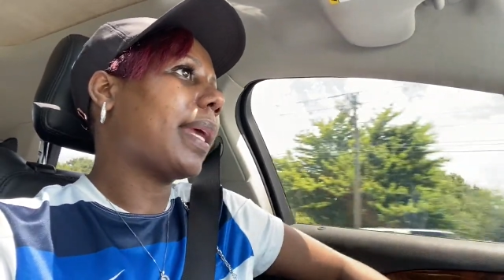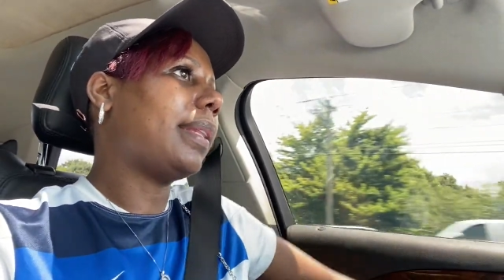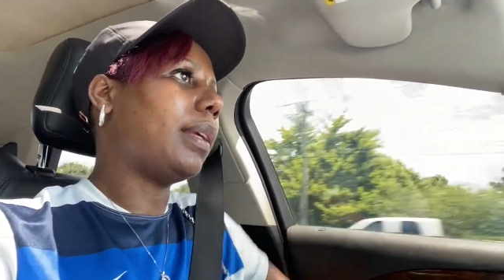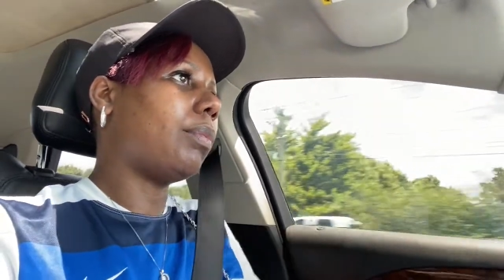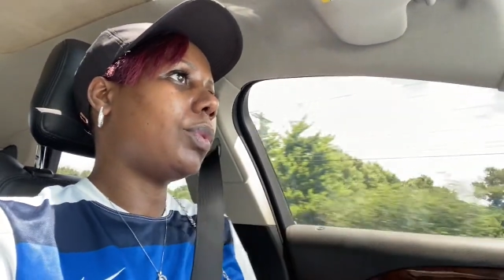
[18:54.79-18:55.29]

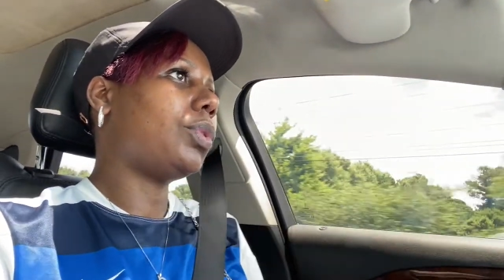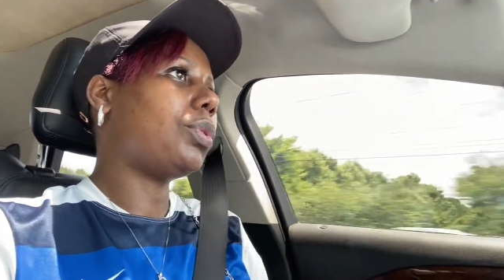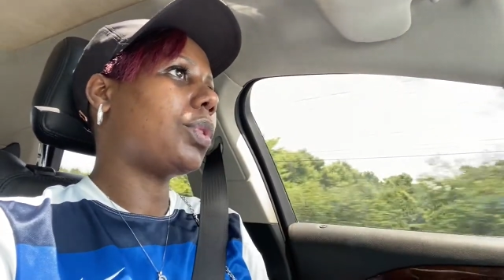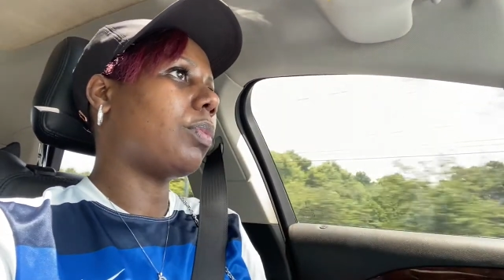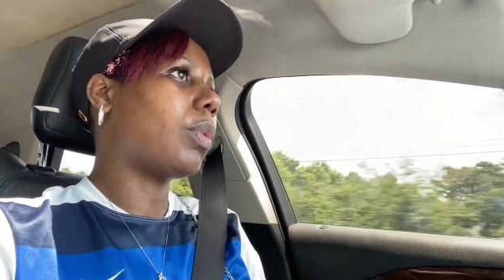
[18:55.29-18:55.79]
and then we'll
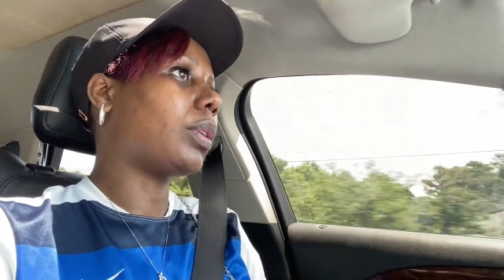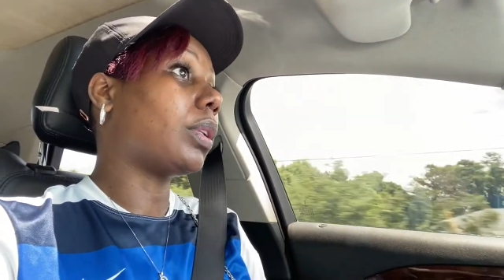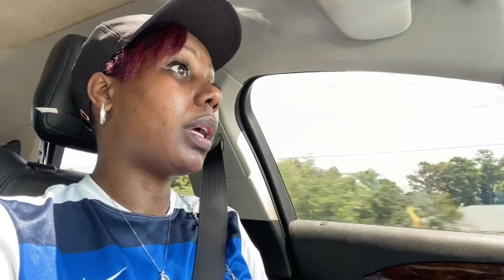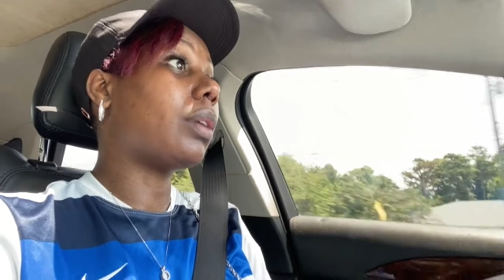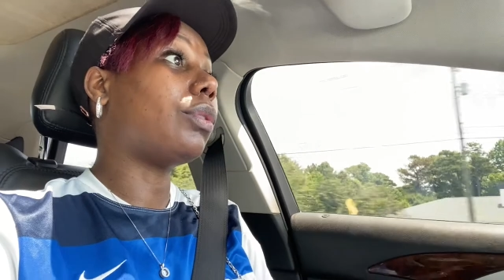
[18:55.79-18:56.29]
do some work.
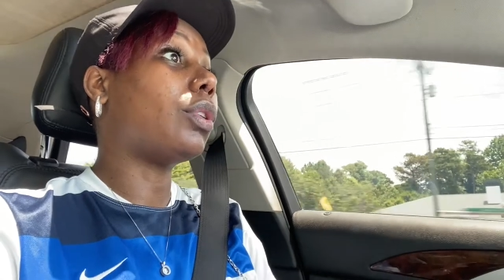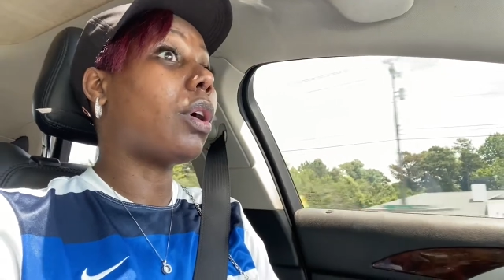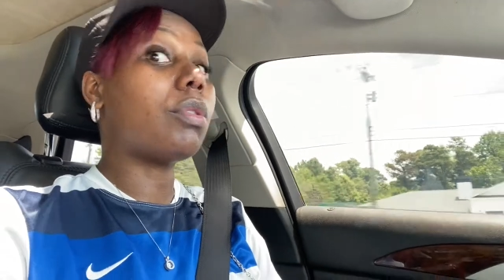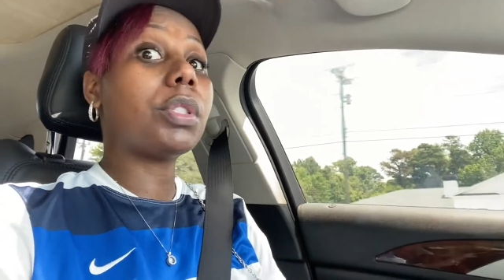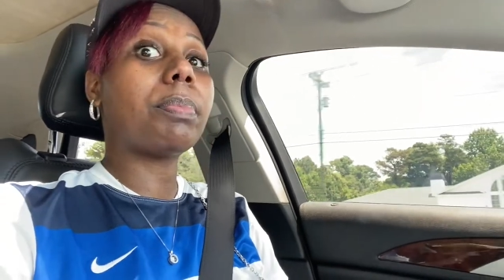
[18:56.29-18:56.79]

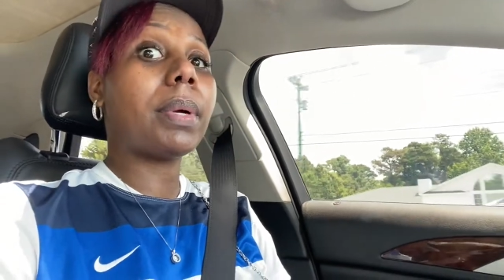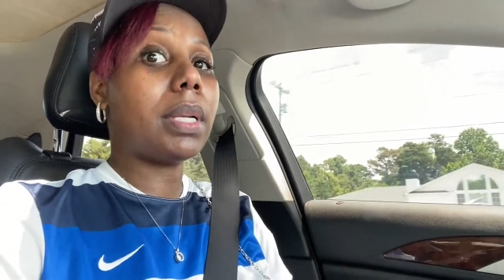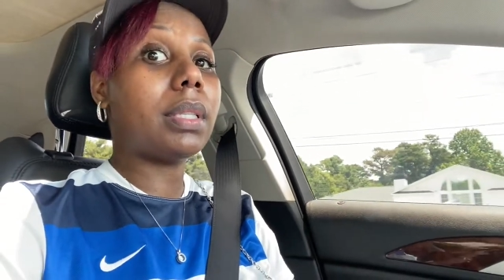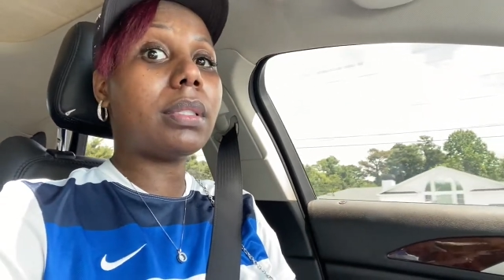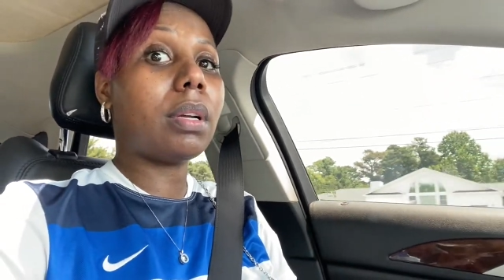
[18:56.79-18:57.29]
Those
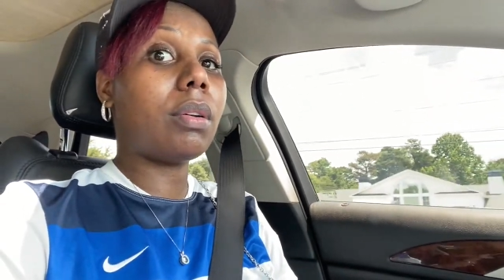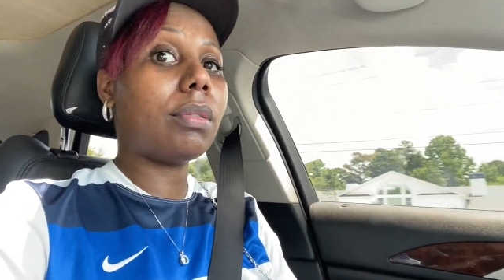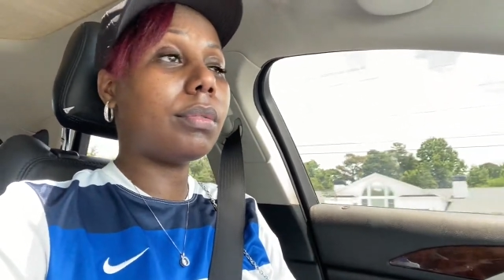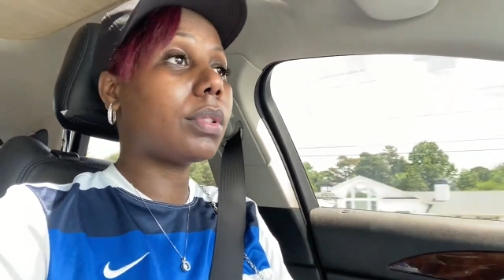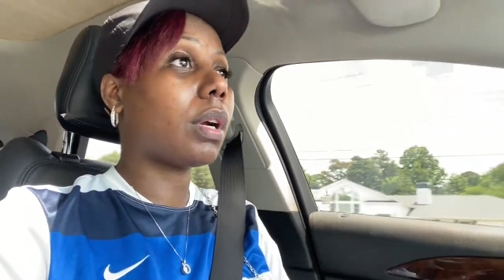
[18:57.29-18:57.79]

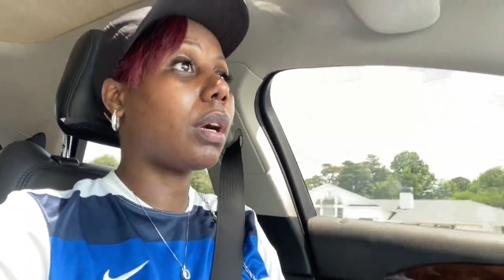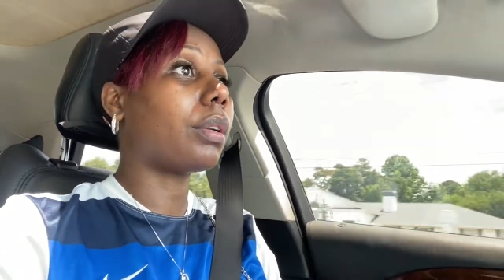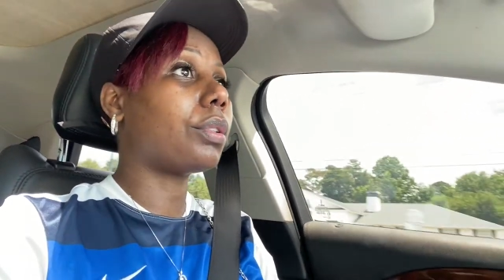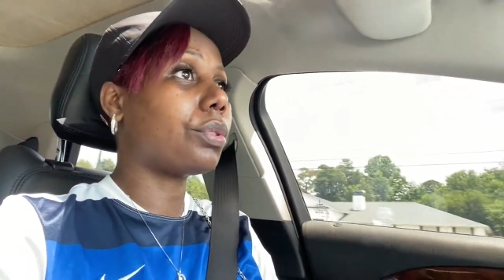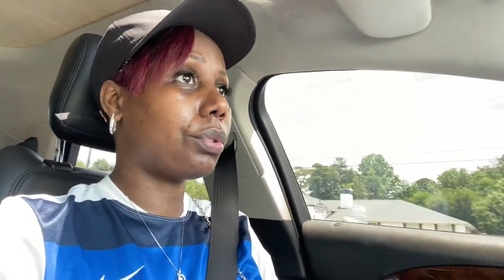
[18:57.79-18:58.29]
prednisones
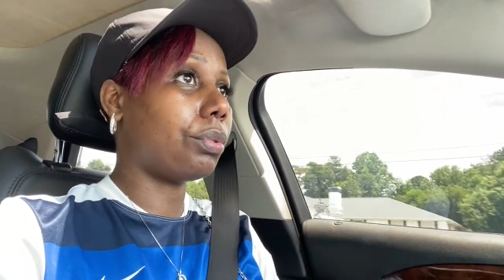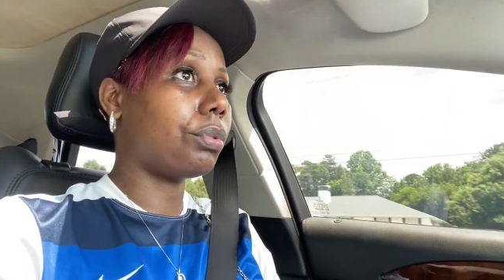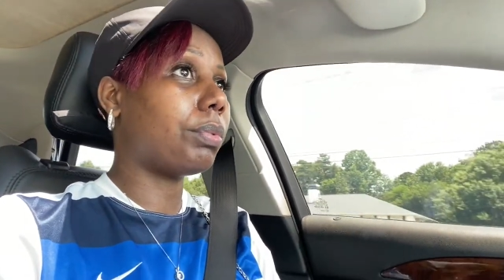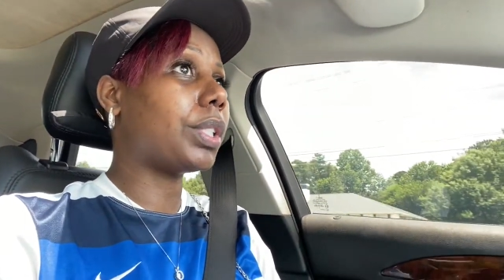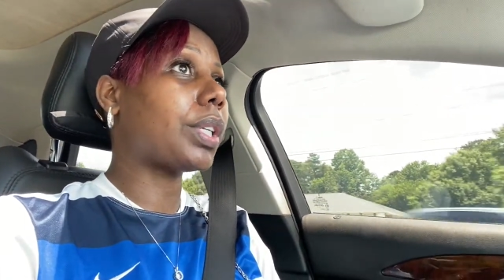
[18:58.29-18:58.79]
are the truth,
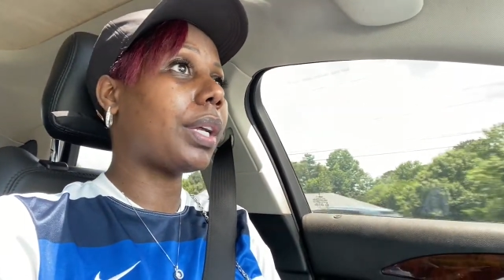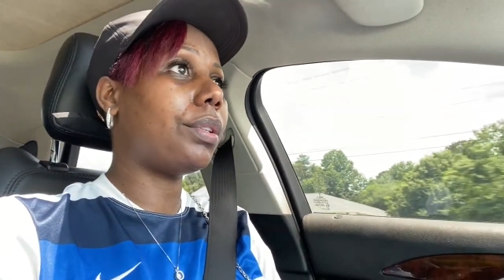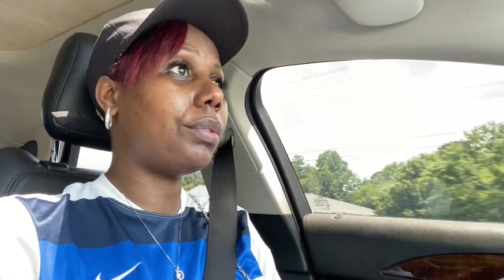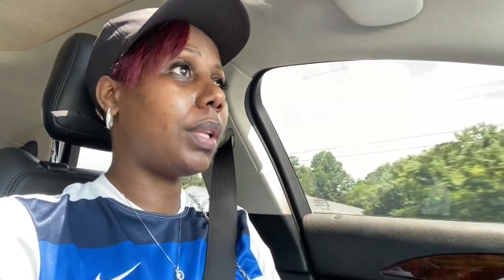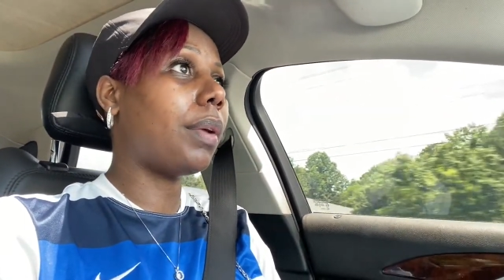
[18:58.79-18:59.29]
which I
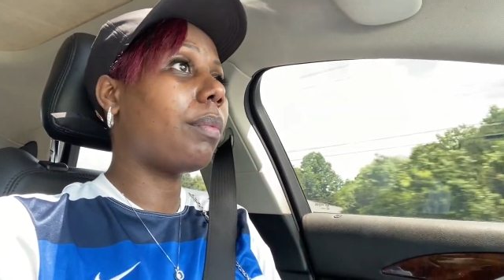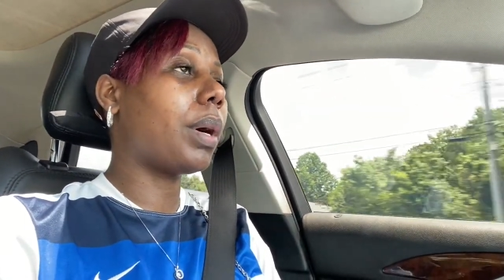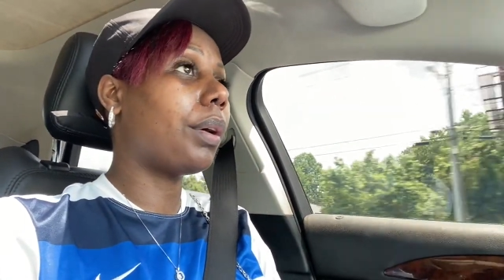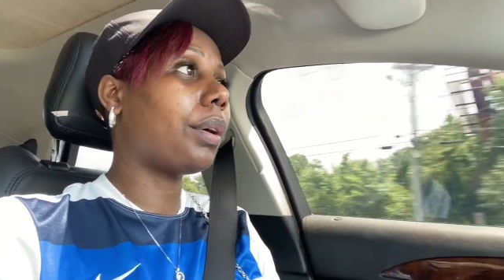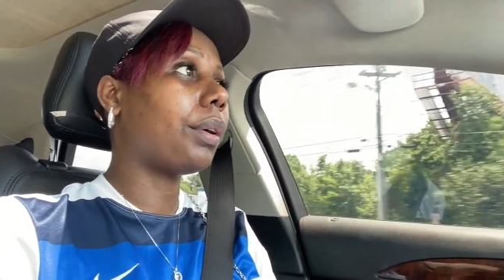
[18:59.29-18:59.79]
knew they
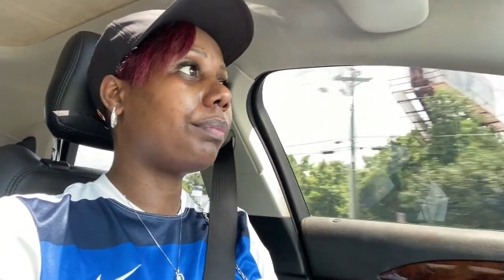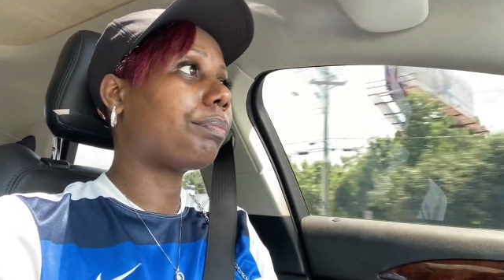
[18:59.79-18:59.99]
were,